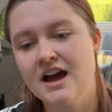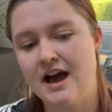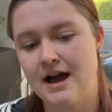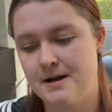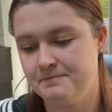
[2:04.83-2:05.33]

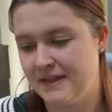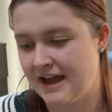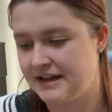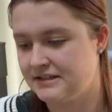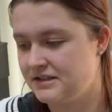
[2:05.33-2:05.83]

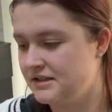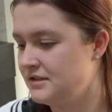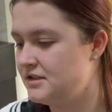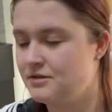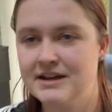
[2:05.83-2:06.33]
and
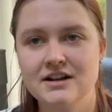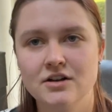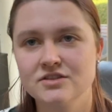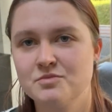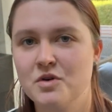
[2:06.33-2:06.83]
doing
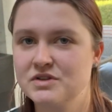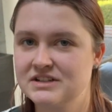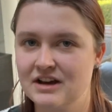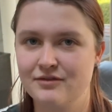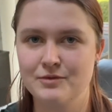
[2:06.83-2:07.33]
lots more
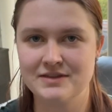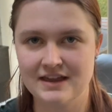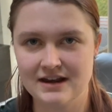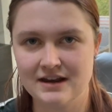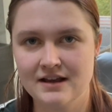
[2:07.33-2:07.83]
stuff
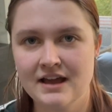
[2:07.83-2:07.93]
within